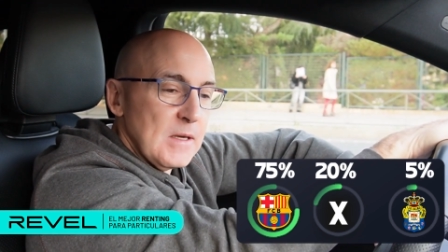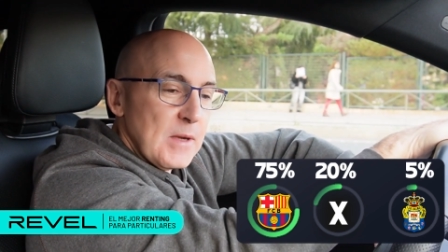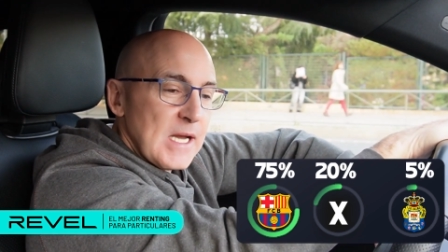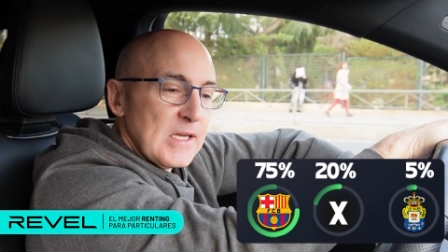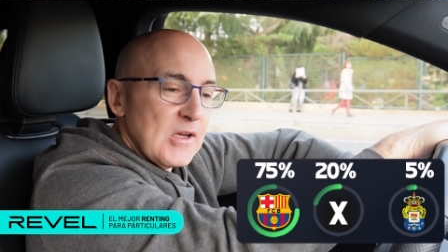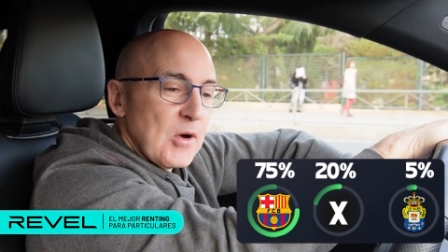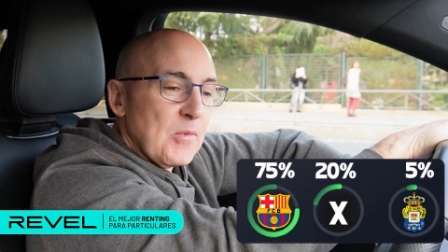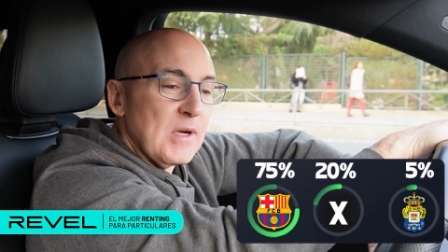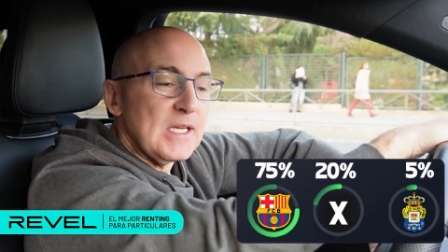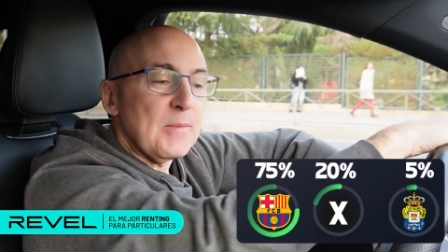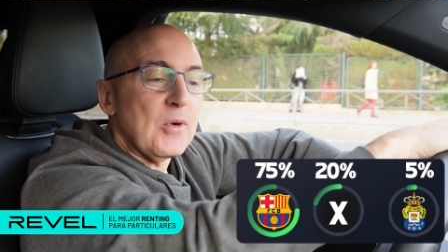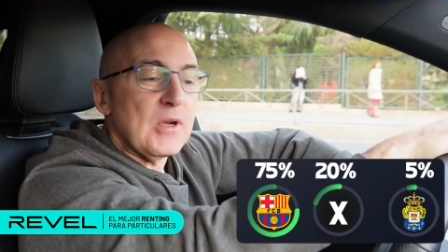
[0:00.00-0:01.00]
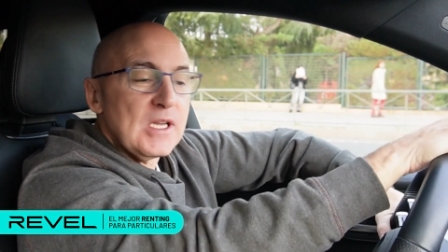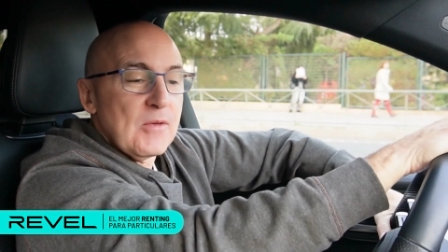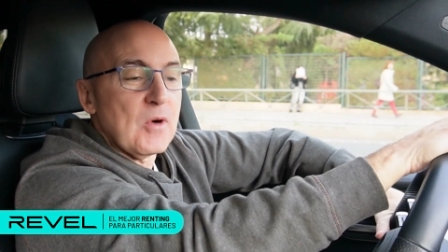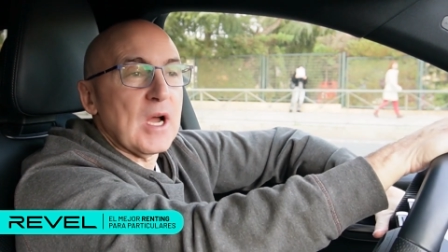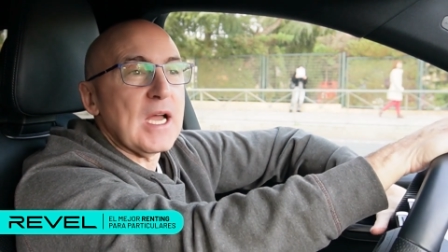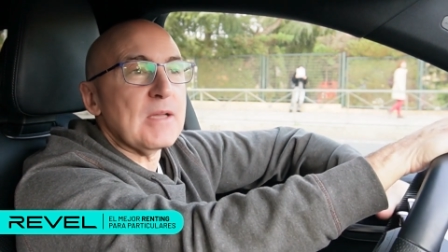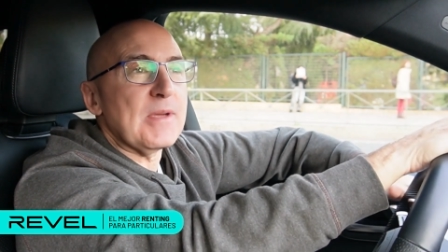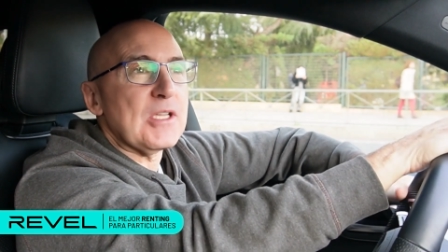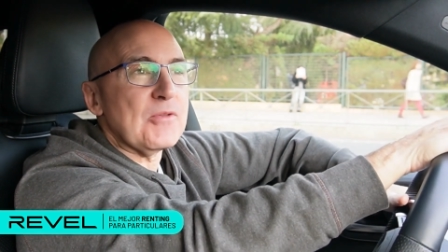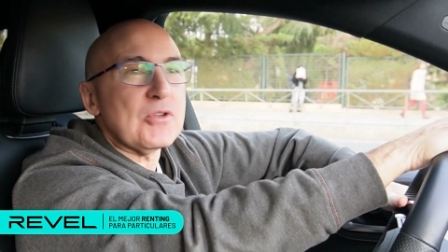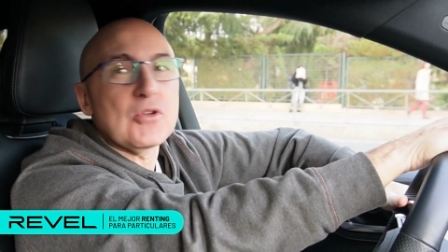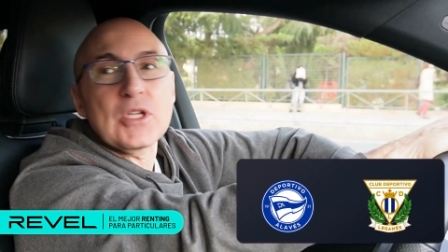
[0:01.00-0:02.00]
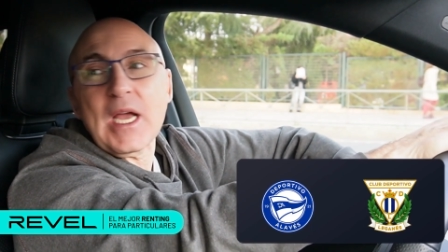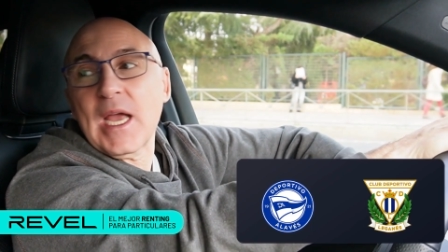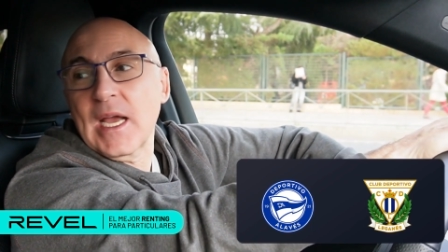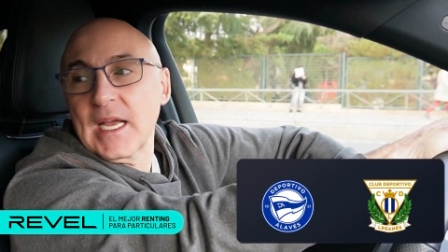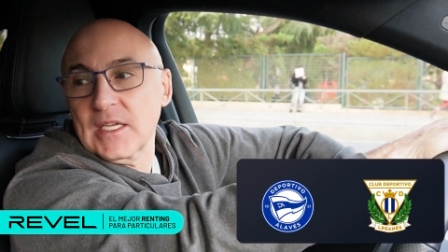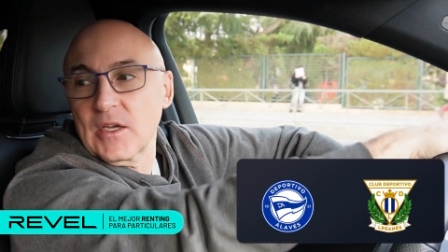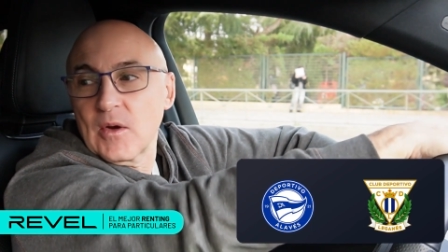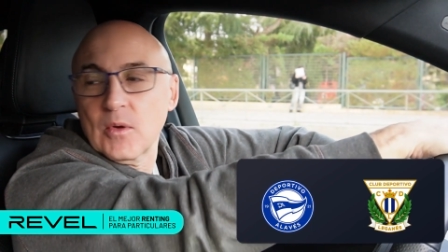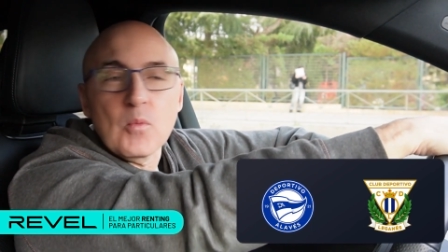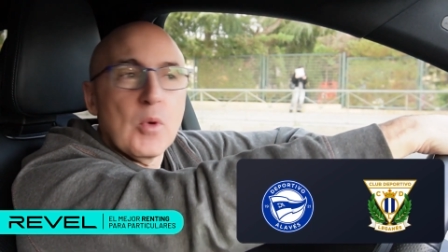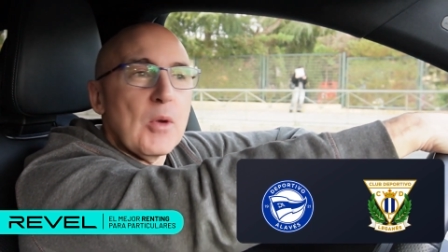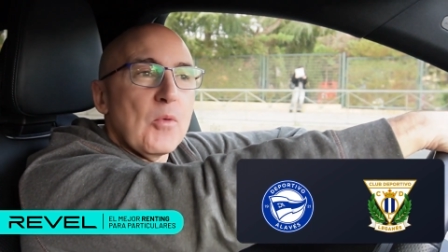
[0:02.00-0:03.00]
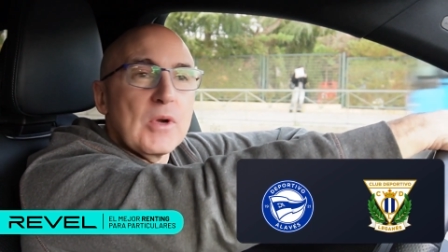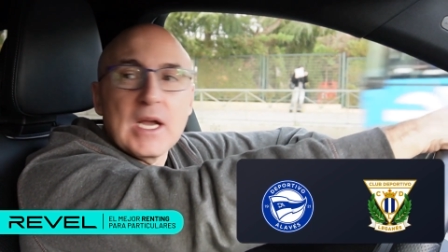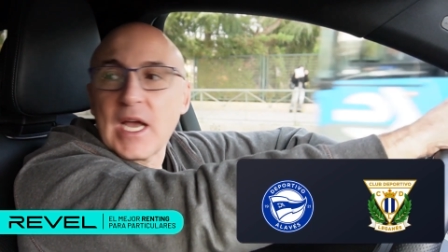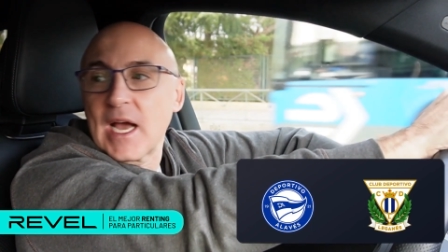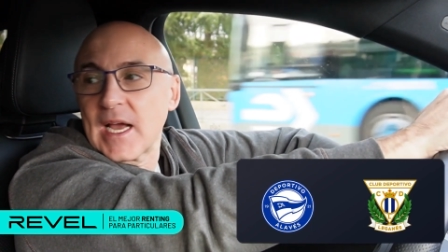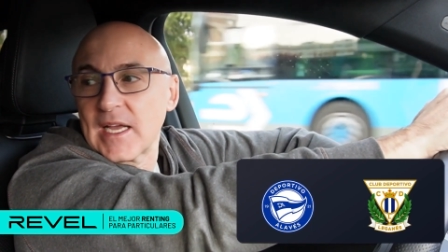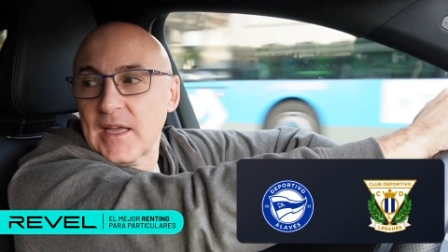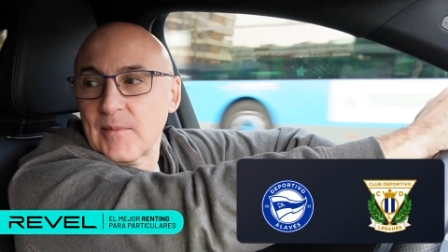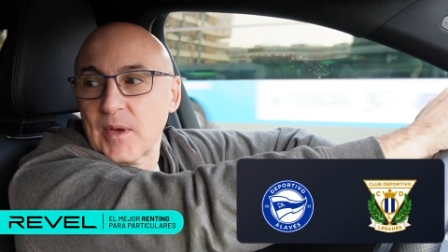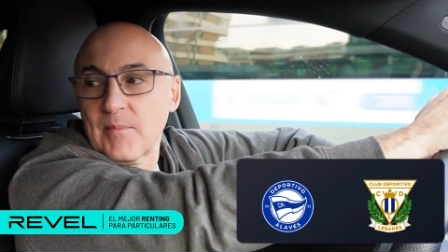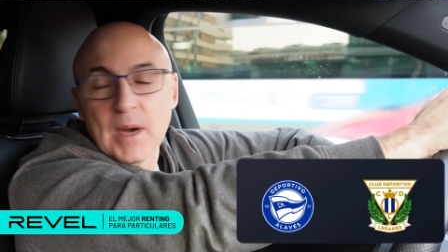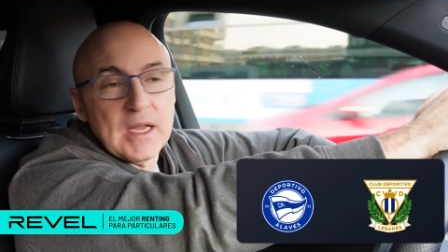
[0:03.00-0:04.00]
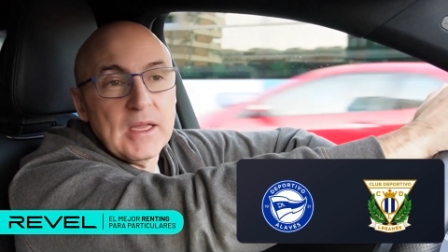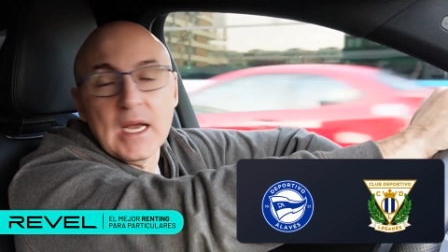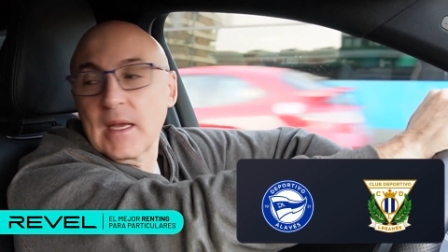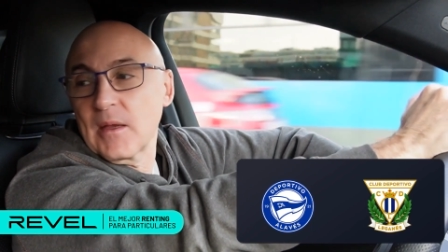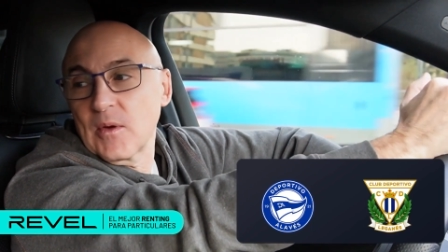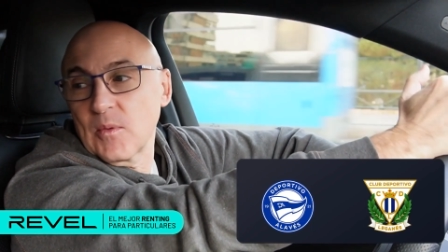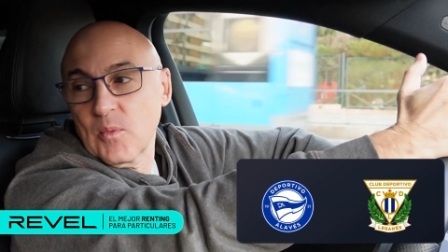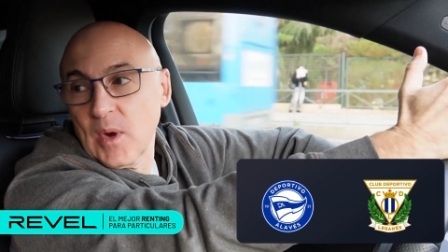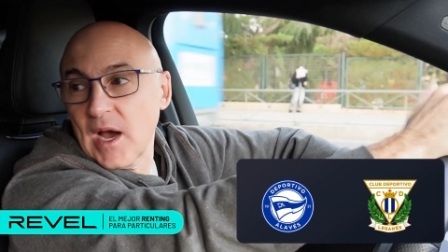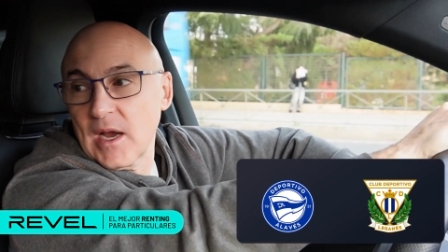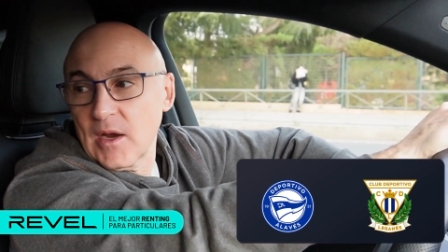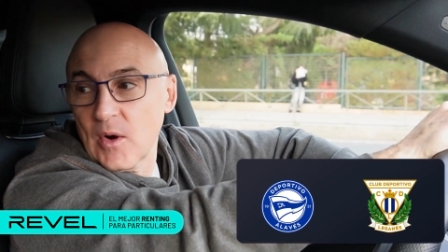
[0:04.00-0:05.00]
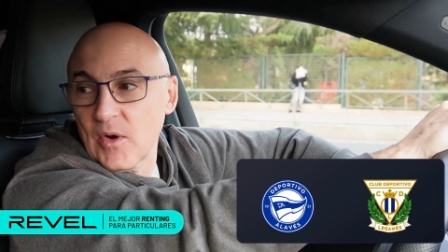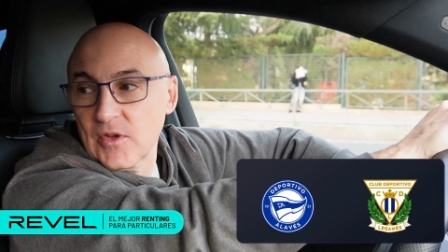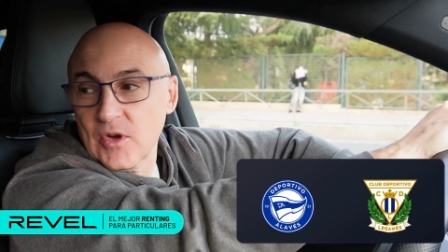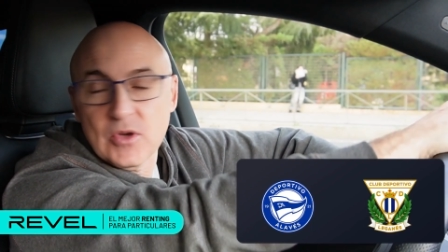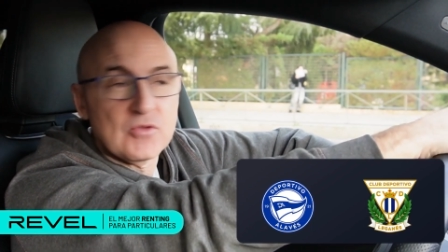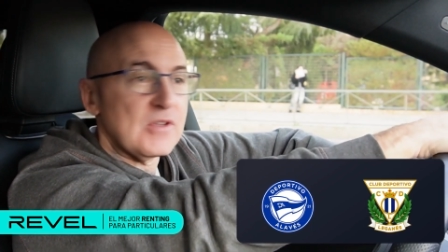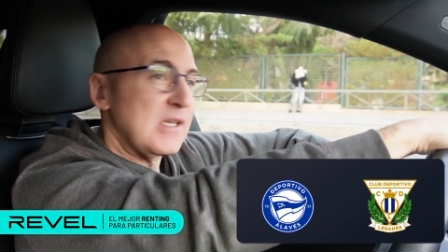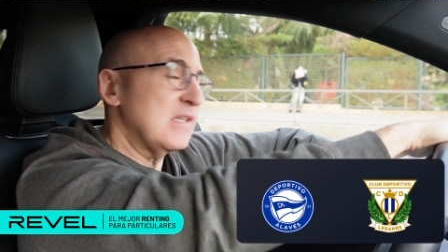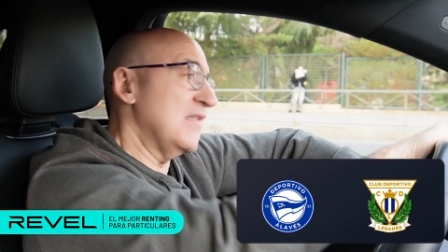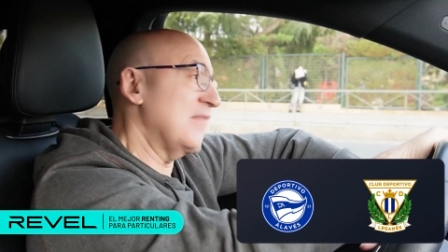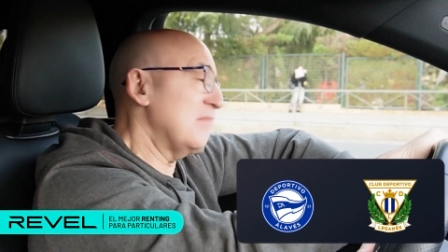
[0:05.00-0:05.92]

Let's go with Deportivo Alavés versus Leganés. Where would Leganés have been back then? Well, on dirt fields.